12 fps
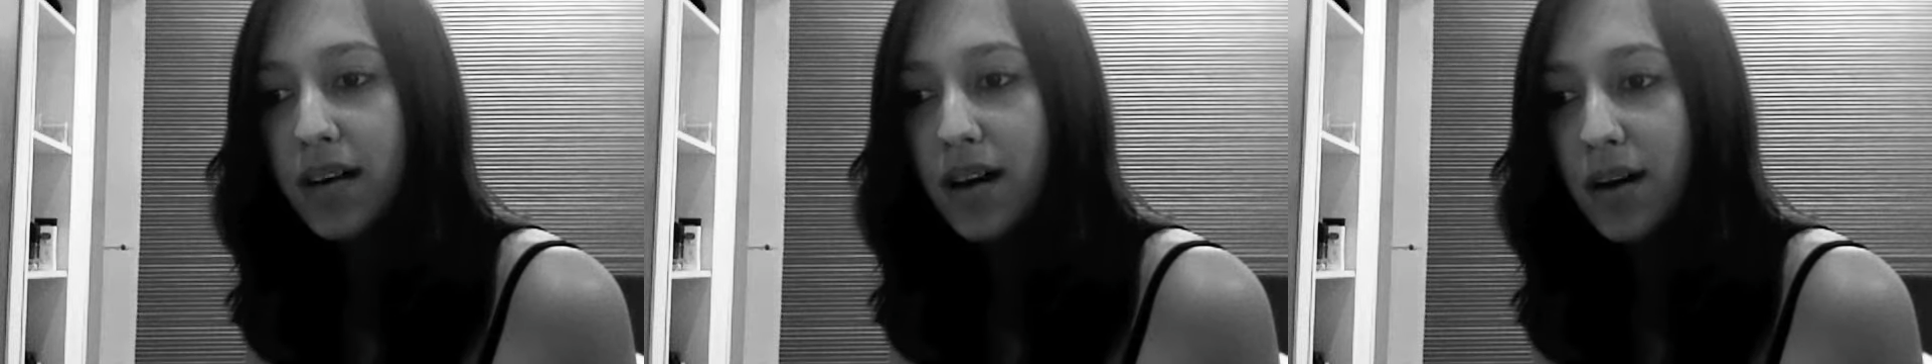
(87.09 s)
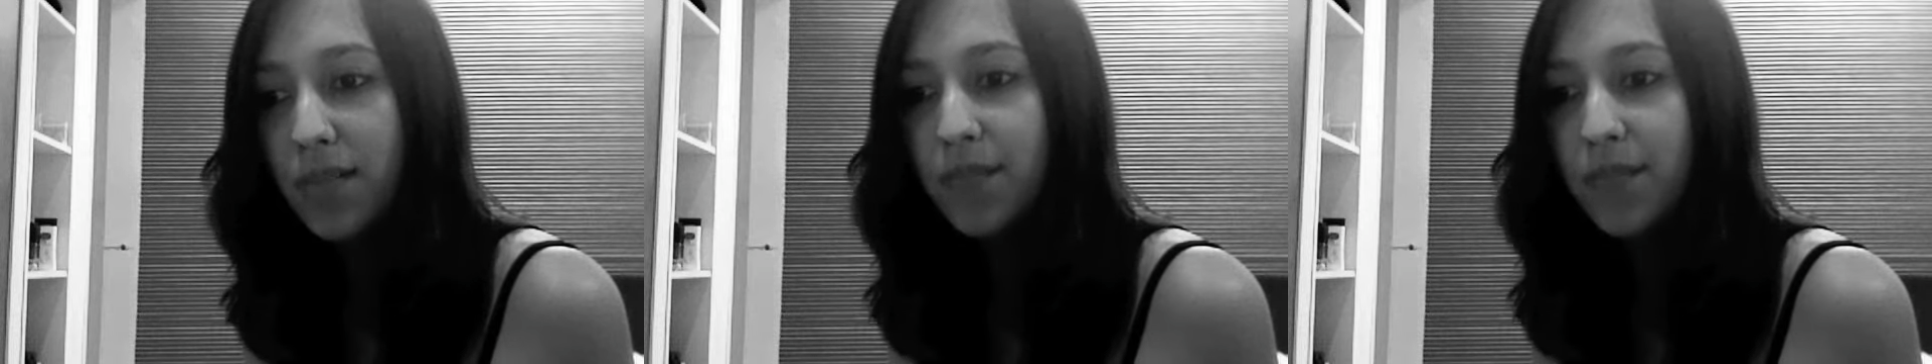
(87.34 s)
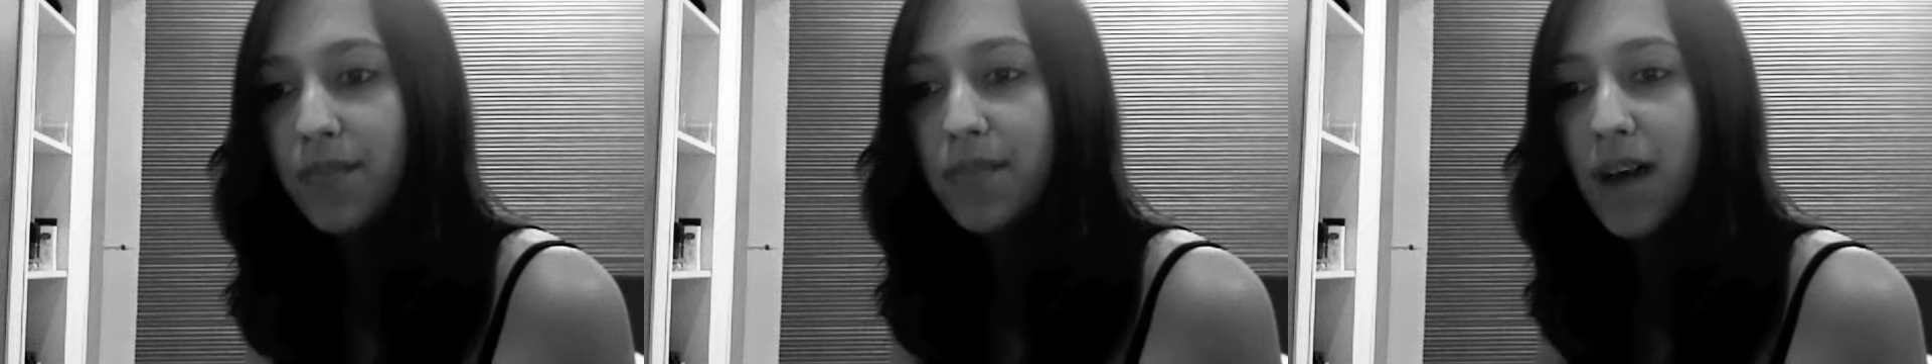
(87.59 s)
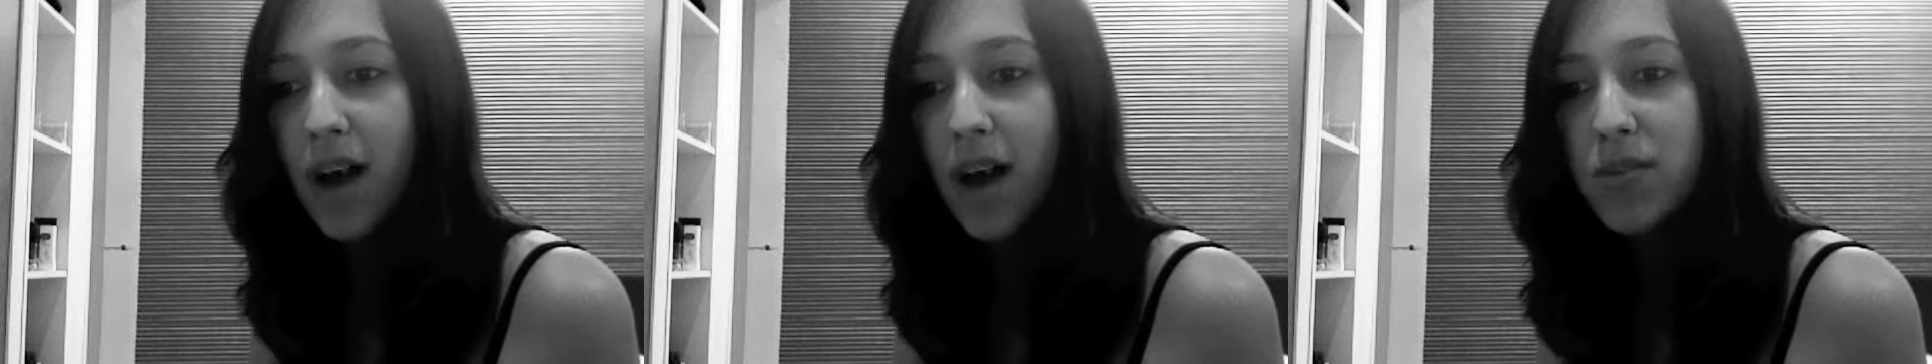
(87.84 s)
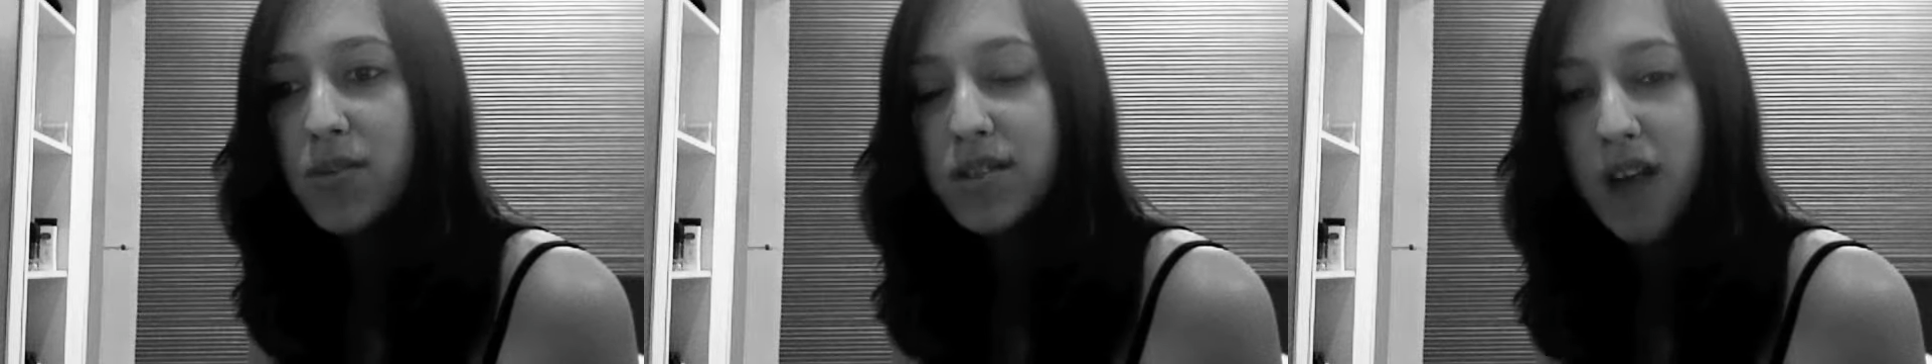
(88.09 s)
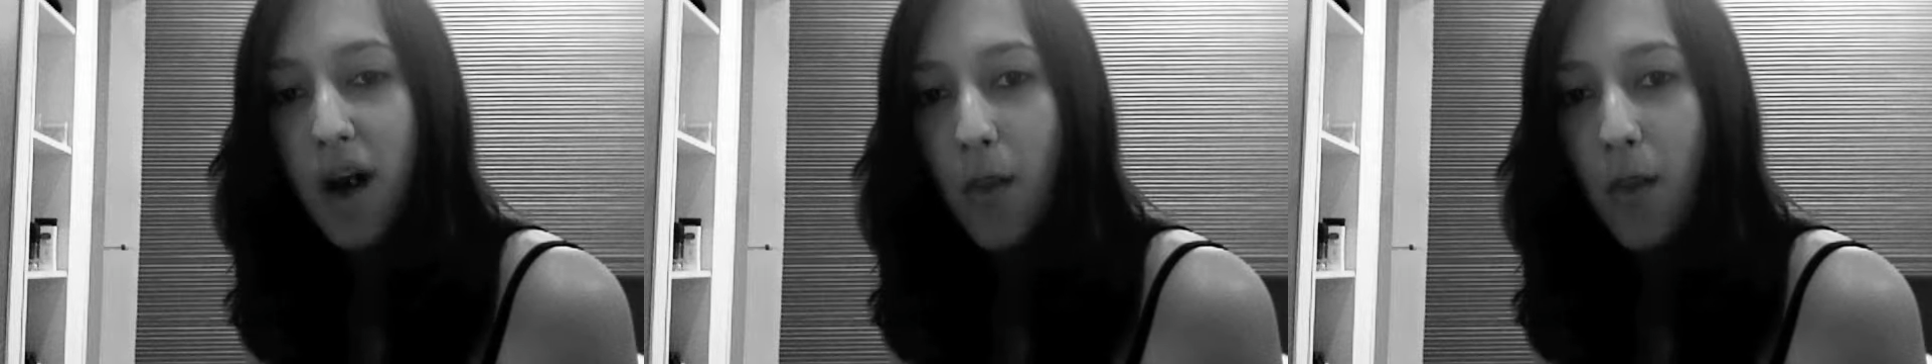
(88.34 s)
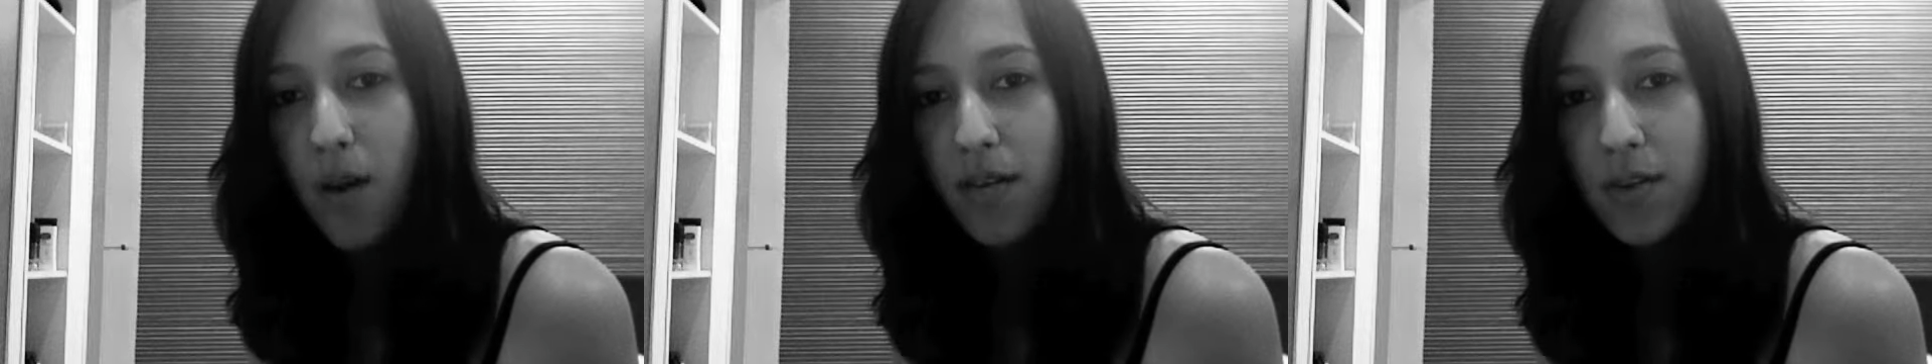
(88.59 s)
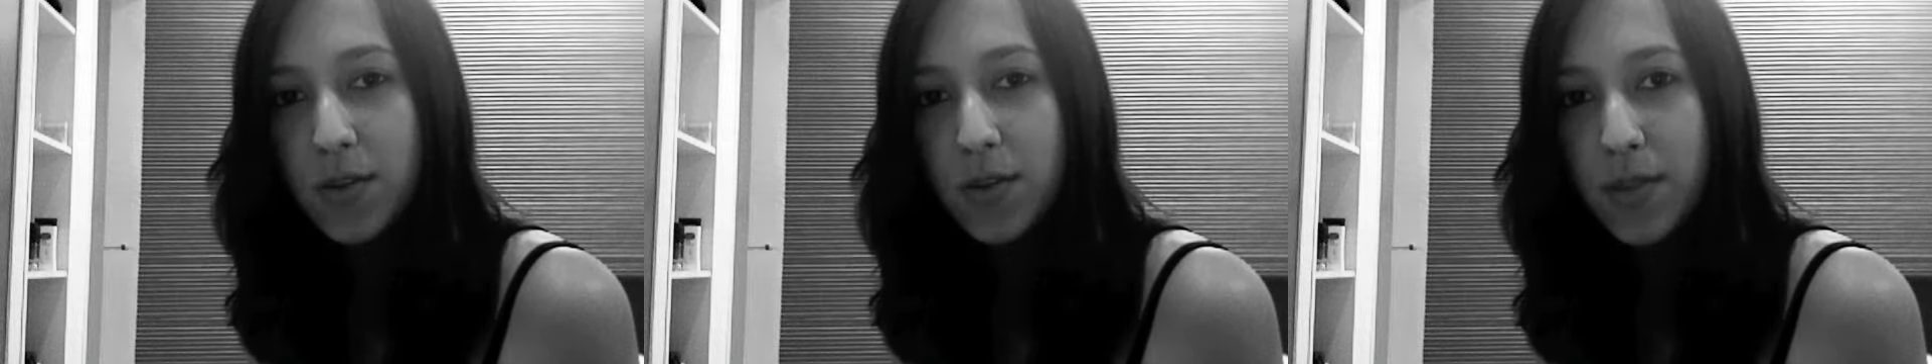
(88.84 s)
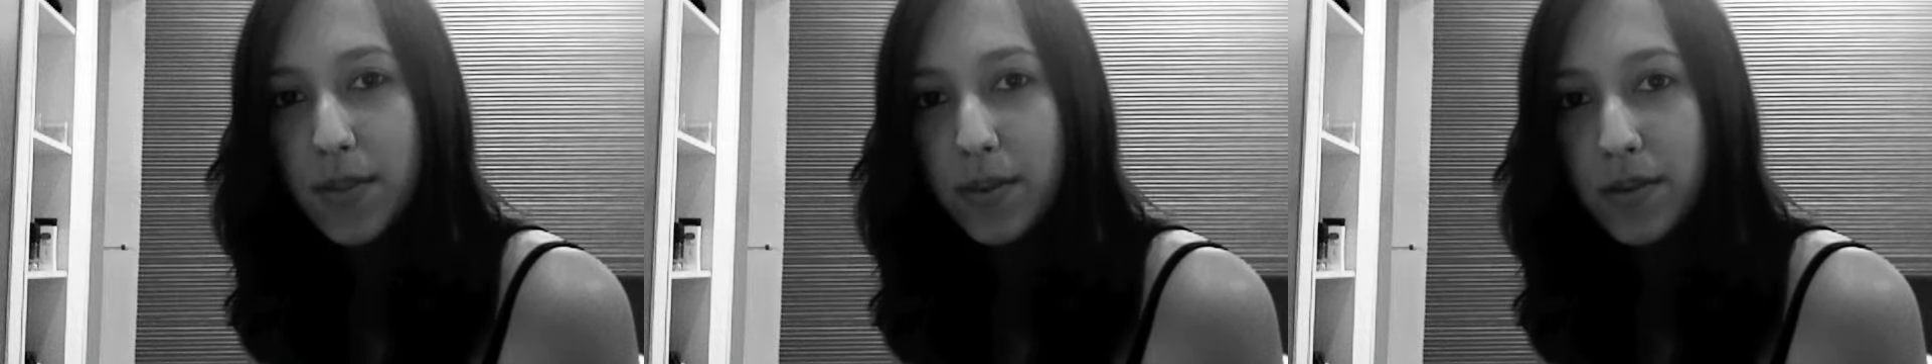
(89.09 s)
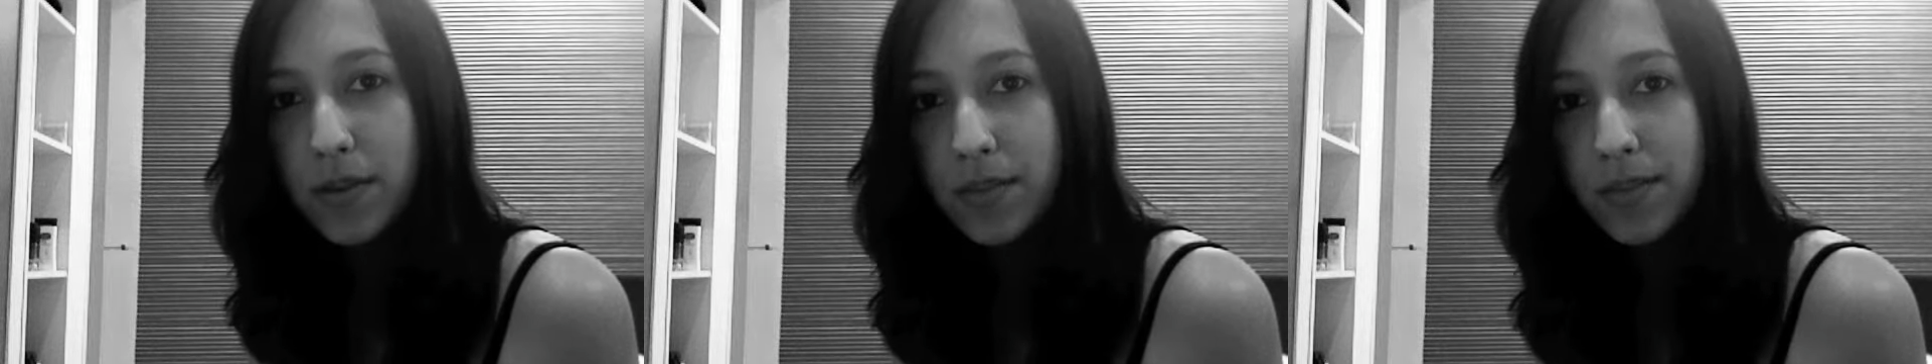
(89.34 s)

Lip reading: I was not one of those people.